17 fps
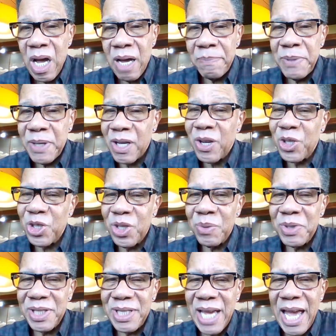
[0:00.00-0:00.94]
because she
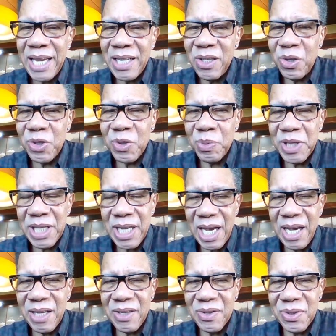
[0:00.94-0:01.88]
was diagnosed with
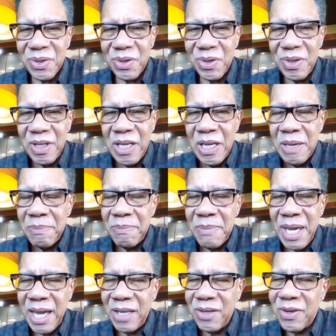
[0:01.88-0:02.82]
cancer.
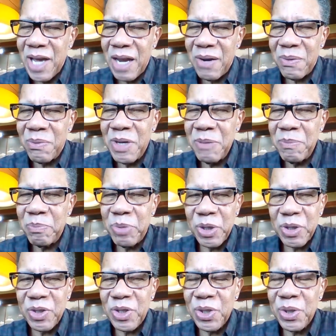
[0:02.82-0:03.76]
Man, you got to read
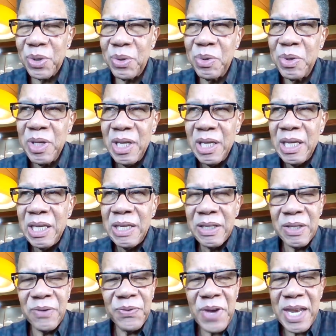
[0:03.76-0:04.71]
book 2
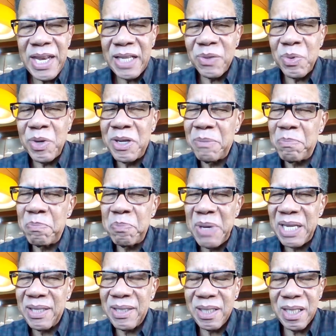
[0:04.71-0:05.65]
to find that's one of the
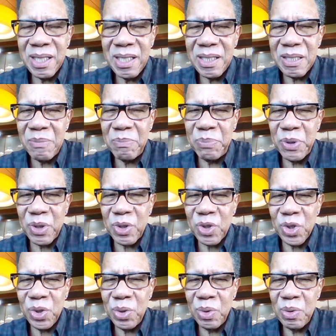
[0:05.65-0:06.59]
best scenes in book
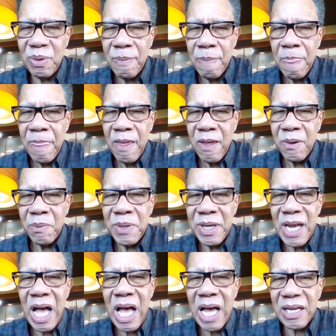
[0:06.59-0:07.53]
2
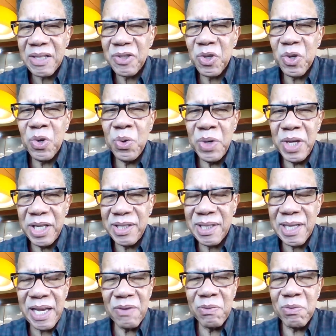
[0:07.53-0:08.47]
when Ox
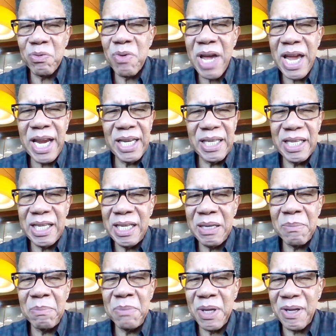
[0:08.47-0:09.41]
quits, like right
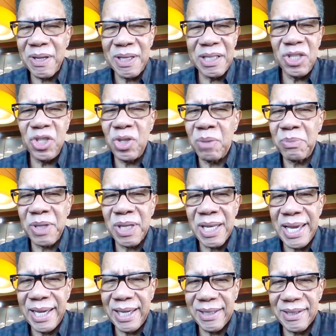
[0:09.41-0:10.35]
in the middle of gym
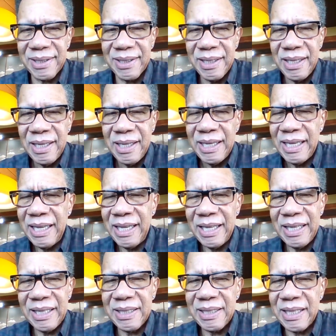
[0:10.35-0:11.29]
class.
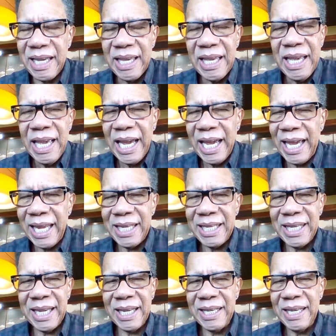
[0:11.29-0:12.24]
It is
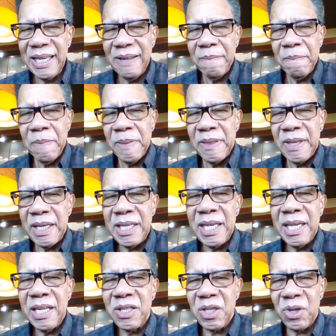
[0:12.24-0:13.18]
and then the
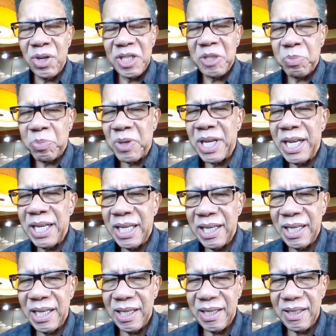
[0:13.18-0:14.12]
kids are
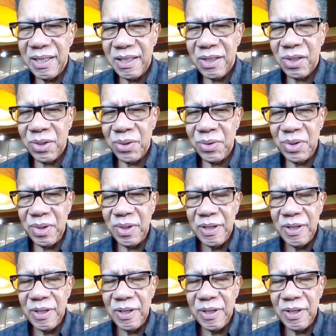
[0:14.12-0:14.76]
explaining it to